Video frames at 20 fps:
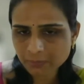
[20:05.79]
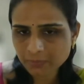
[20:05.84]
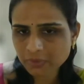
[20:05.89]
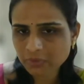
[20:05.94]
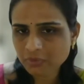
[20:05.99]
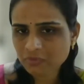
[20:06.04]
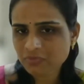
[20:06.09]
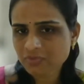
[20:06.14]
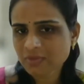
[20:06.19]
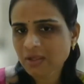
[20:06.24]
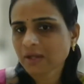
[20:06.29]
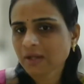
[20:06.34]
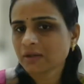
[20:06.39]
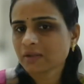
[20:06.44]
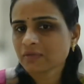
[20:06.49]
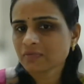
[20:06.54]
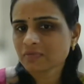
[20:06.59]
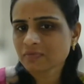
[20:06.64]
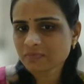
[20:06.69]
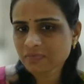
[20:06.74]
because that
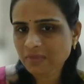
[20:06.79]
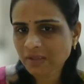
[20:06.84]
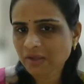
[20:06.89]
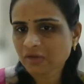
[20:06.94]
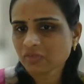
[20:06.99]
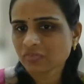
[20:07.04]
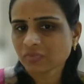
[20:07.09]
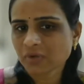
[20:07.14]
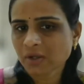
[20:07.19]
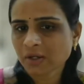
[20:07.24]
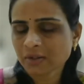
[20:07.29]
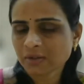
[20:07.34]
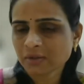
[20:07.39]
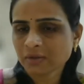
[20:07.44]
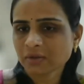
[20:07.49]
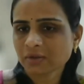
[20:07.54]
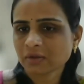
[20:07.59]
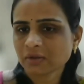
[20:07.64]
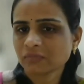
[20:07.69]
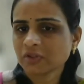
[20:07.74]
is safe and
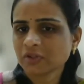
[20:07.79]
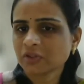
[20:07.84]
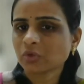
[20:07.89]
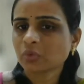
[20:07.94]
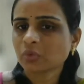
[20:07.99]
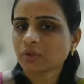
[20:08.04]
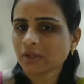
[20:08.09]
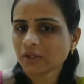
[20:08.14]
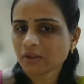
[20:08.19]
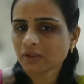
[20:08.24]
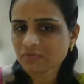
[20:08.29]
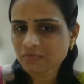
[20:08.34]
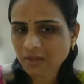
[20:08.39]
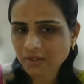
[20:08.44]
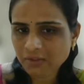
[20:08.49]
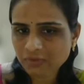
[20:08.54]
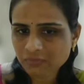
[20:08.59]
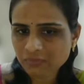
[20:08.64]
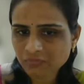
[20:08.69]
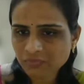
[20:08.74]
without any
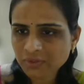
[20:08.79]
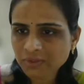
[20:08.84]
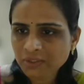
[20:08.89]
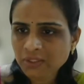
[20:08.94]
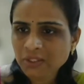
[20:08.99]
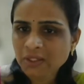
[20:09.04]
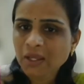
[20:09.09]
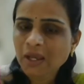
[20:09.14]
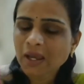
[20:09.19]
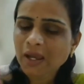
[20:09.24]
side effect,